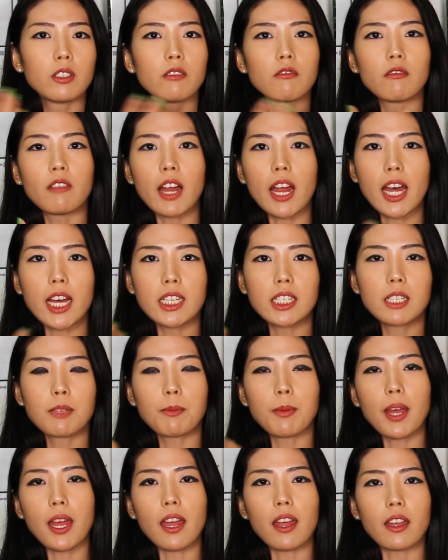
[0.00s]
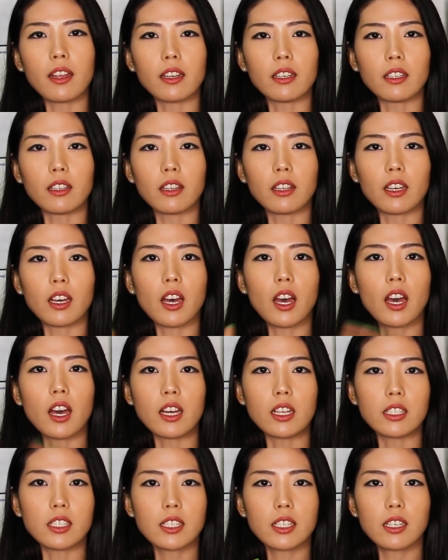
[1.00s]
rasp and the
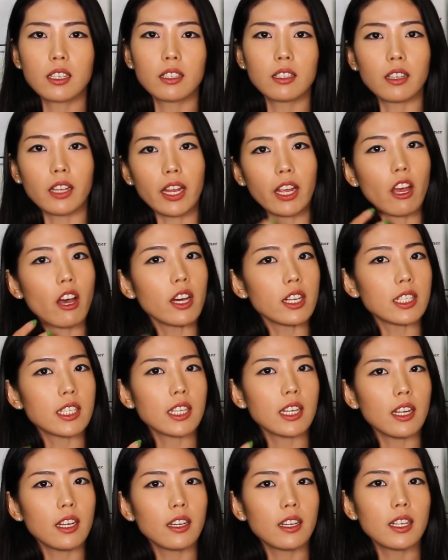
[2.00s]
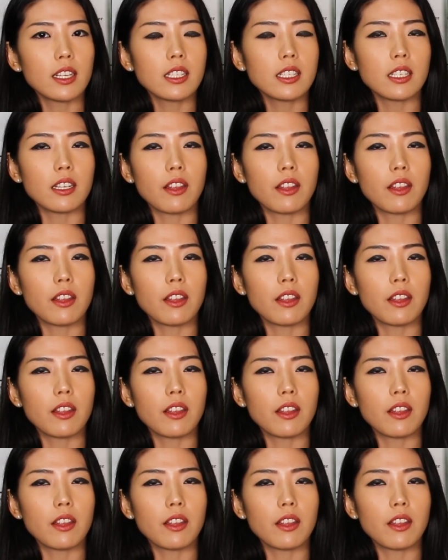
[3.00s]
huskiness